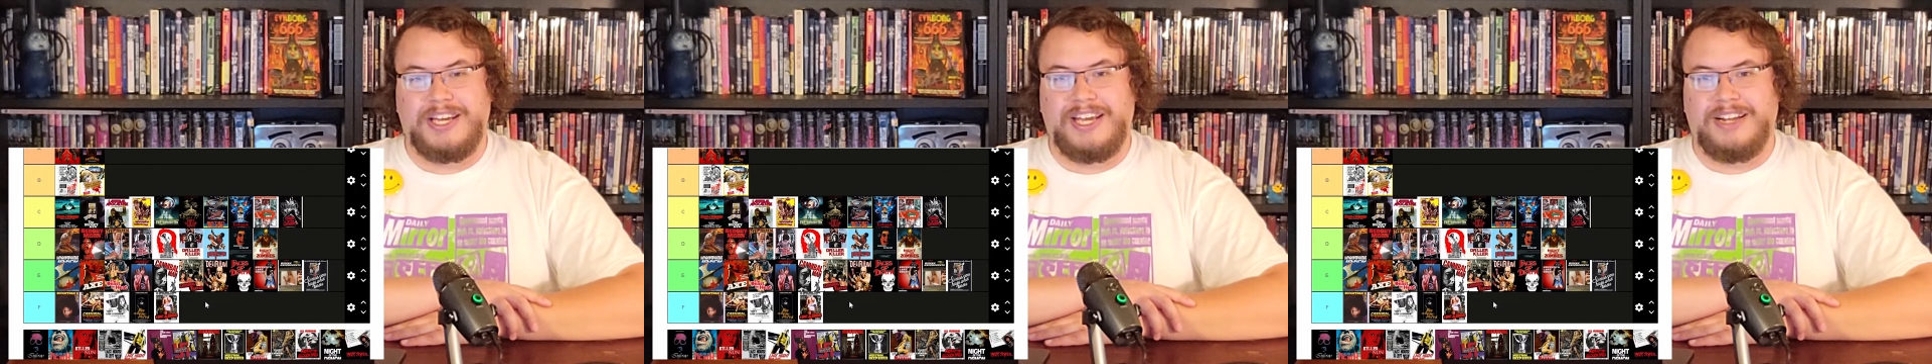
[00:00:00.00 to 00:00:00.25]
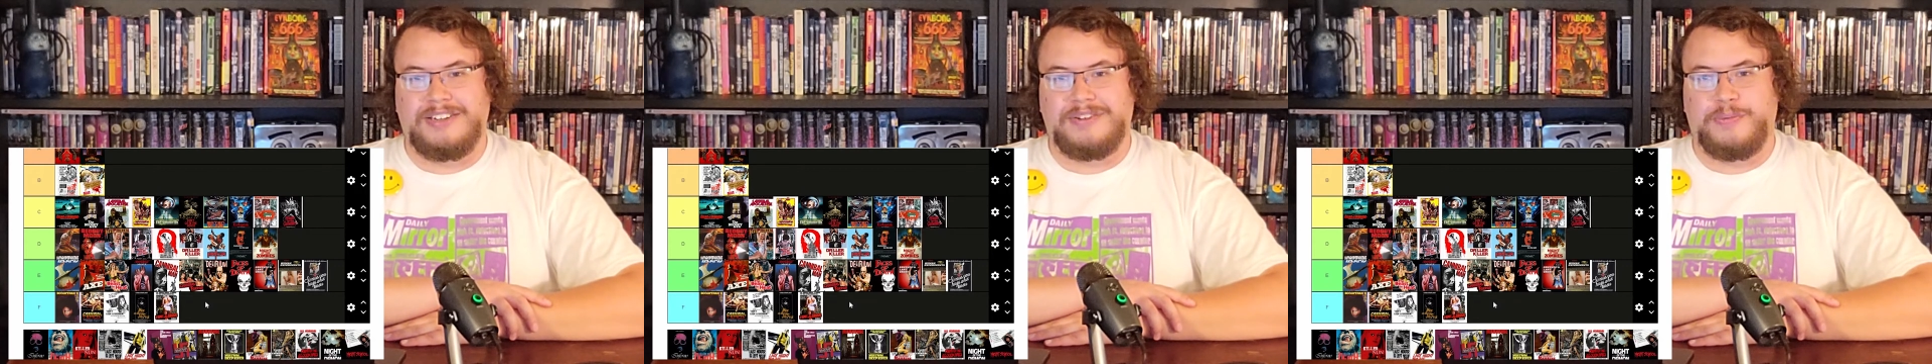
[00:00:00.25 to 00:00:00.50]

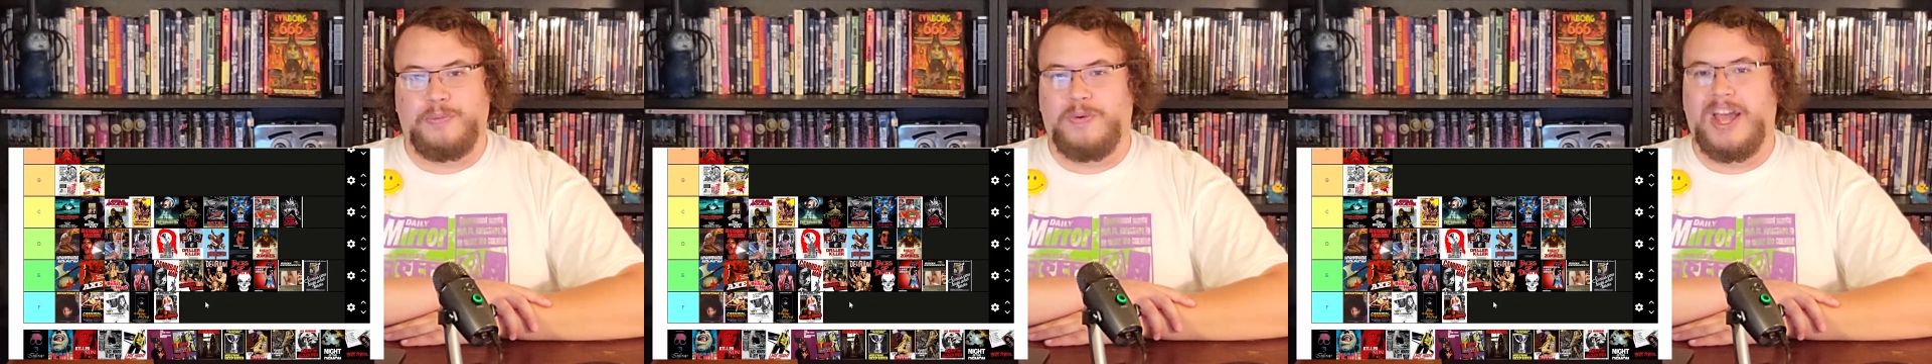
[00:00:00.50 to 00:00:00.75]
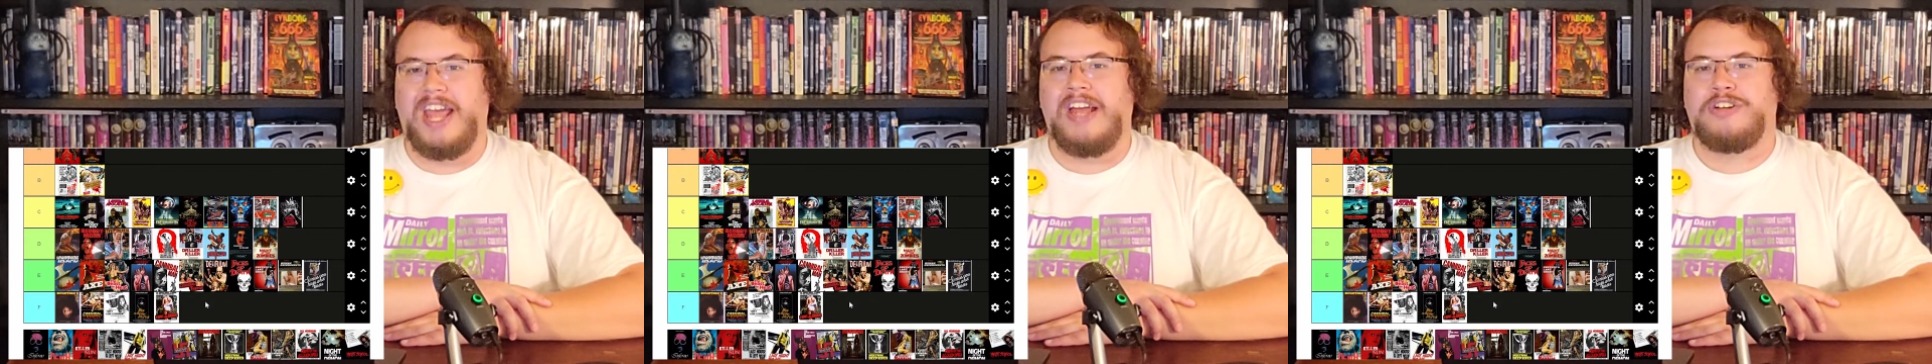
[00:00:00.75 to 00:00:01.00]
in
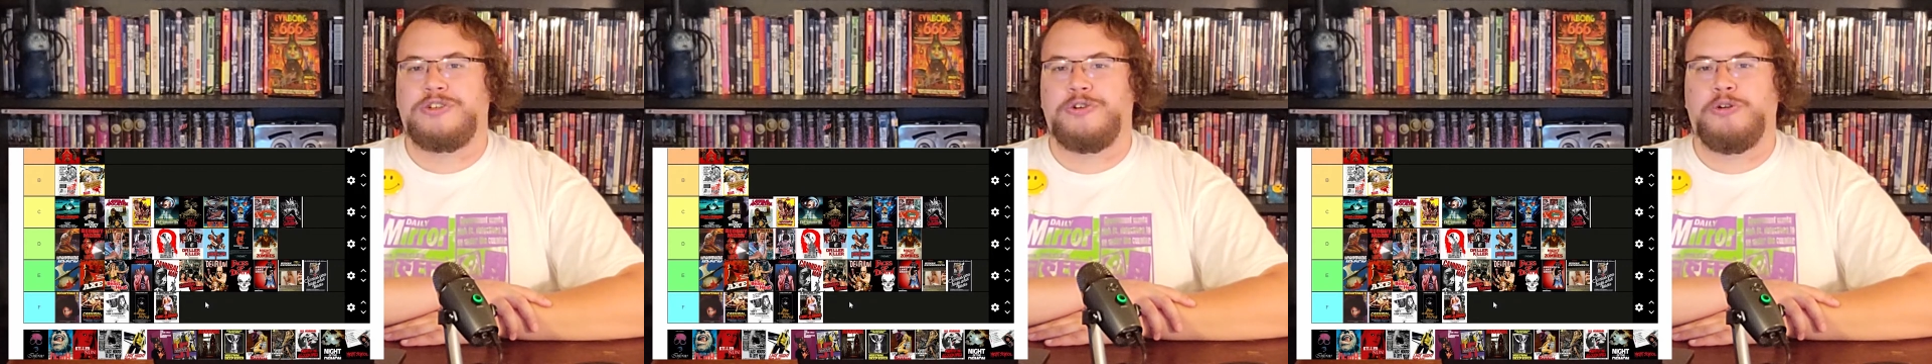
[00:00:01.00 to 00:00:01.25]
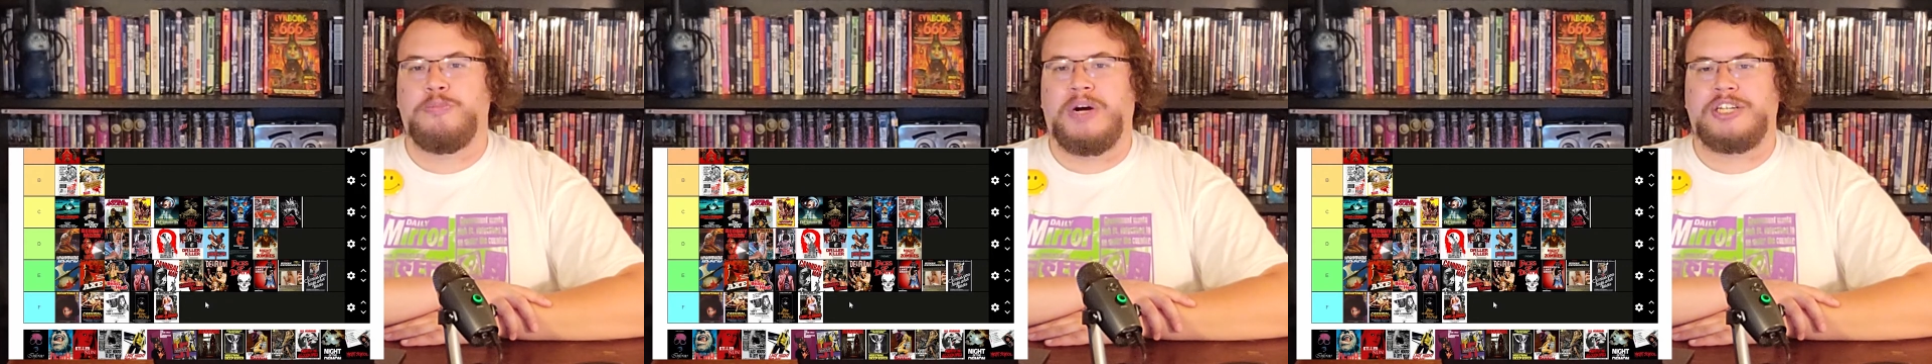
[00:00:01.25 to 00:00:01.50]
way
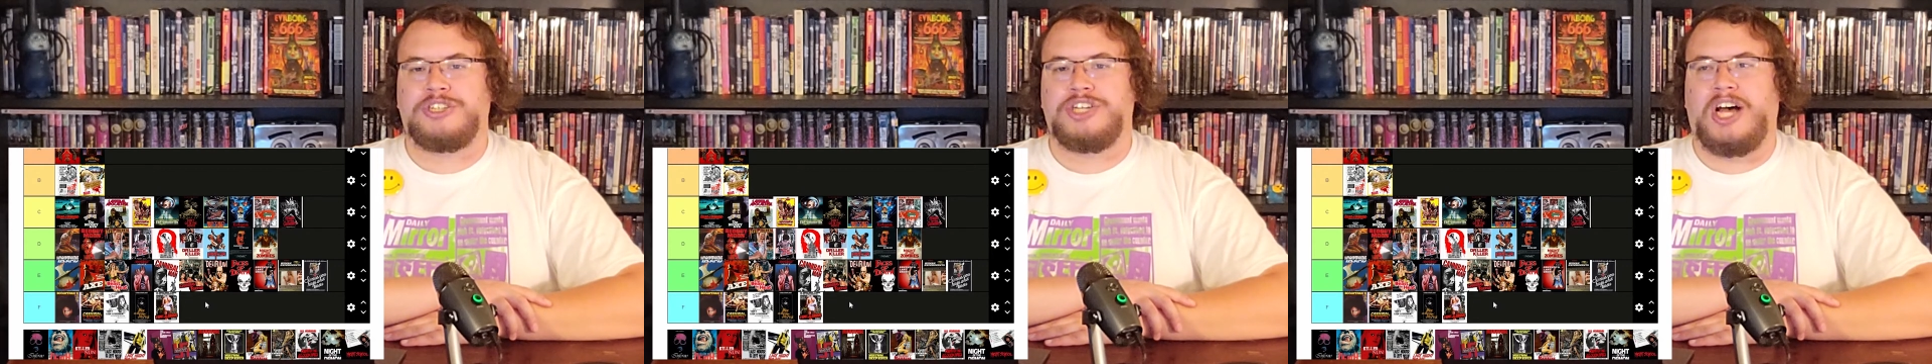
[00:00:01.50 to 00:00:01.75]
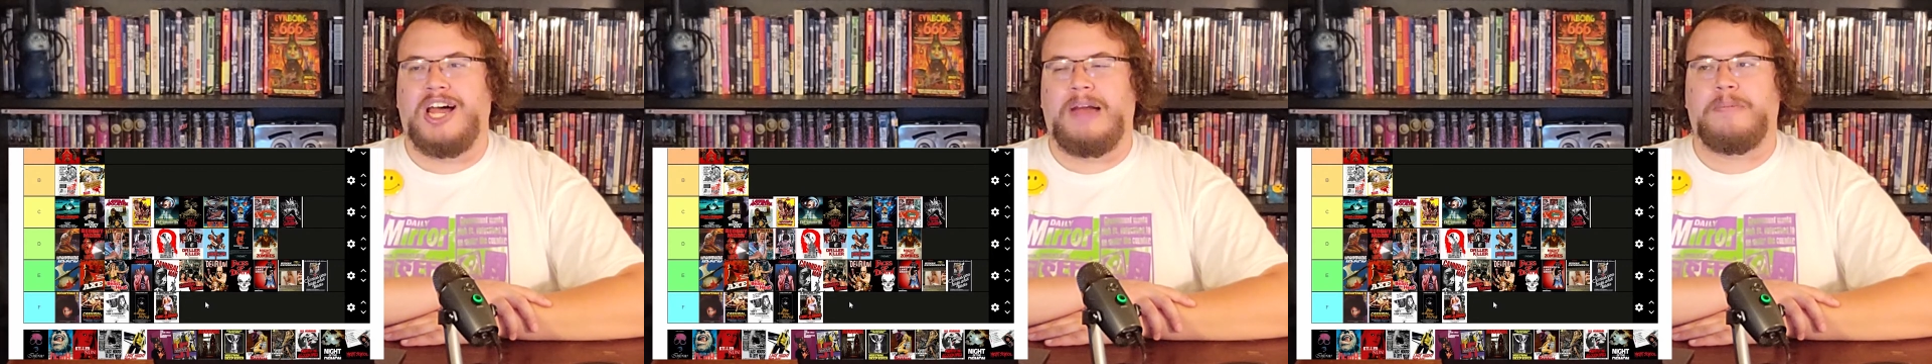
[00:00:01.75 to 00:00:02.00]
too much
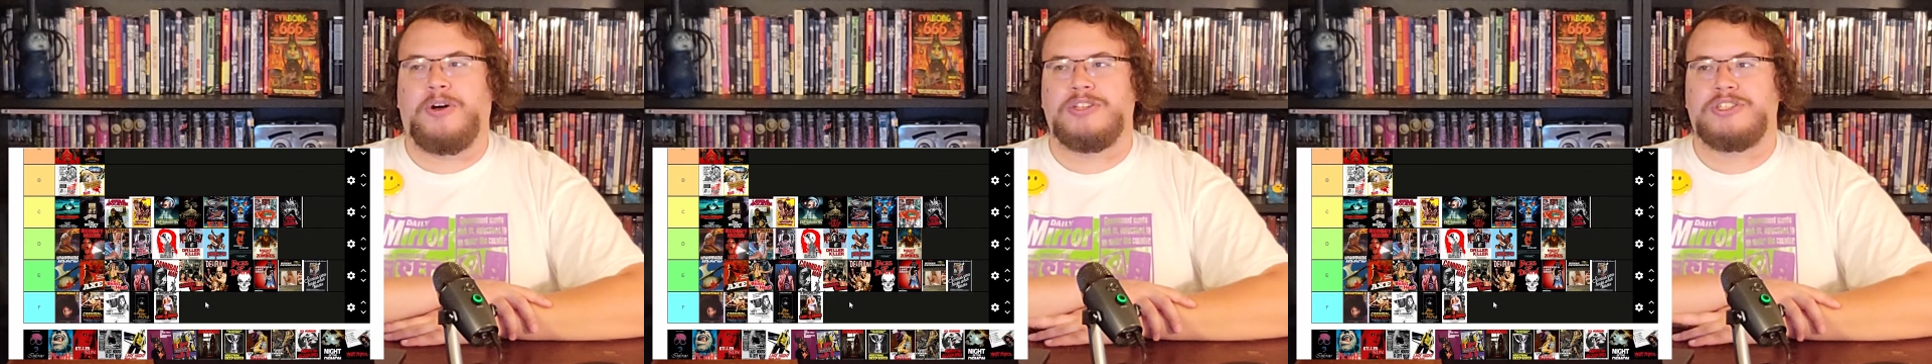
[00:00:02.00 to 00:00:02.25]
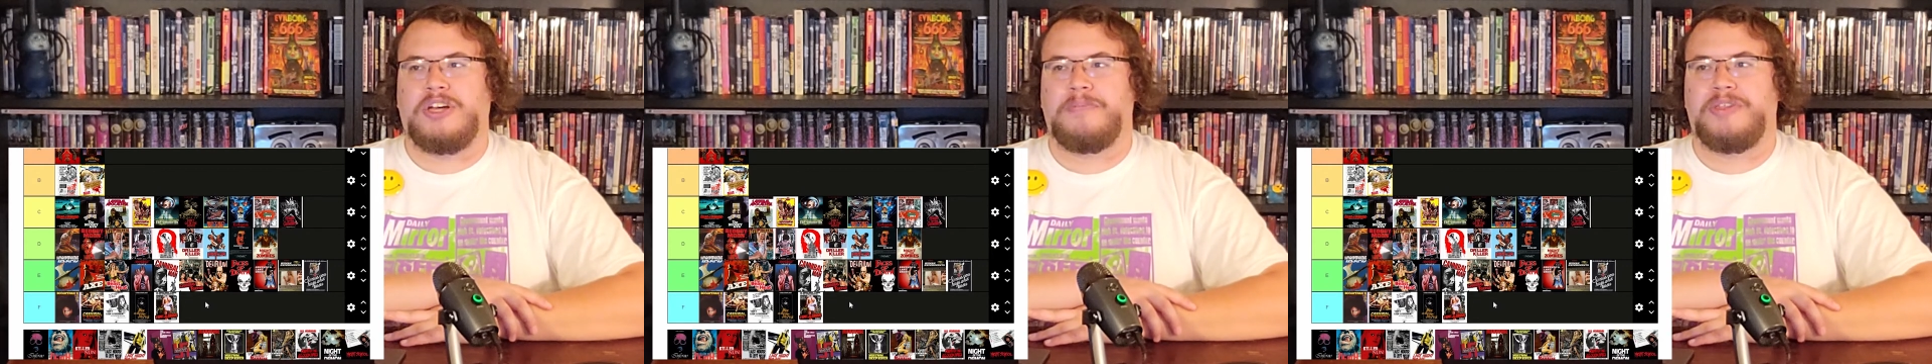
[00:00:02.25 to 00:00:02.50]
time on
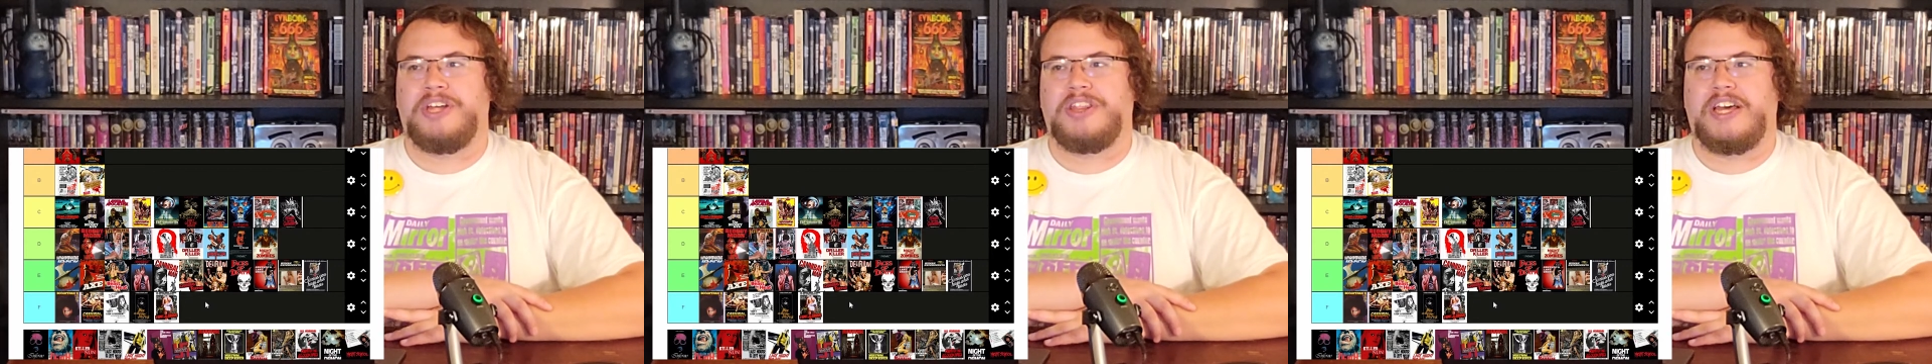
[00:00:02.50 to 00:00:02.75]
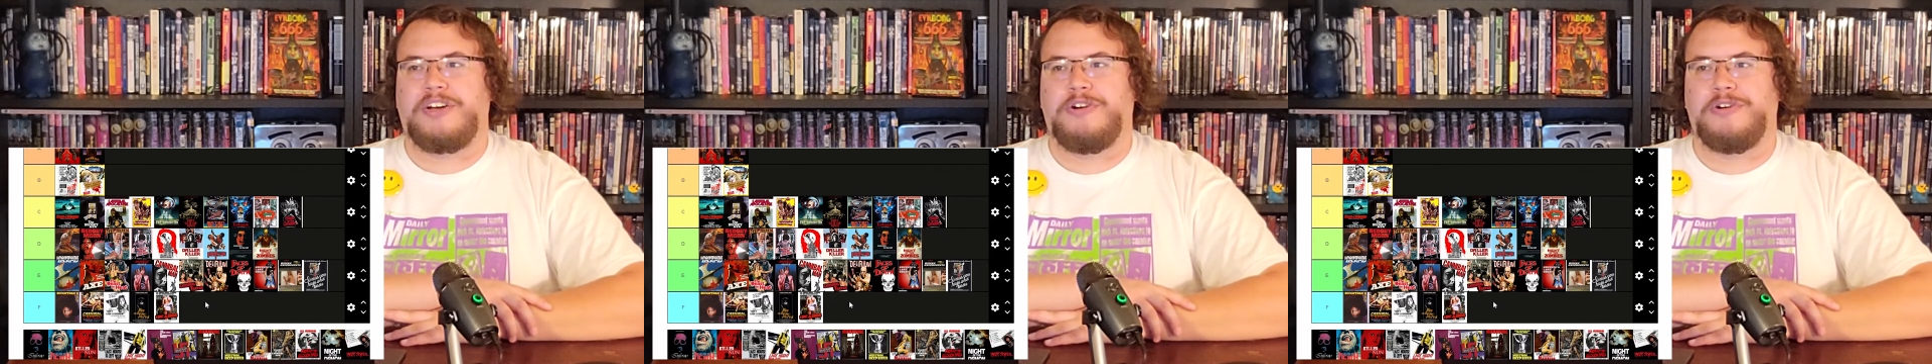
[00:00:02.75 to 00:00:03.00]
something
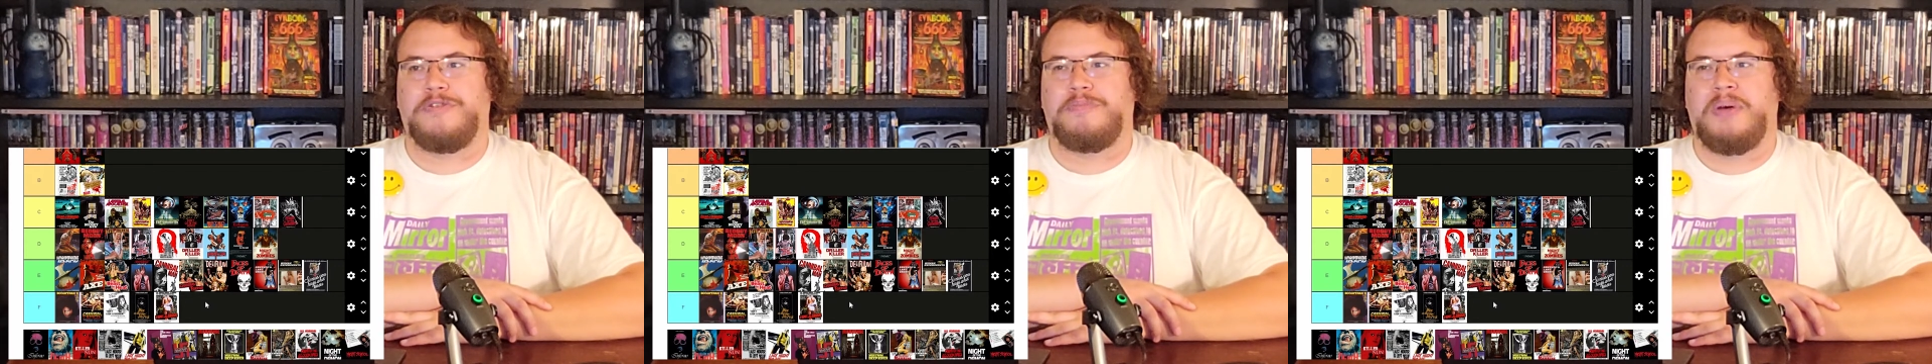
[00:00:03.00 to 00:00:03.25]
that could have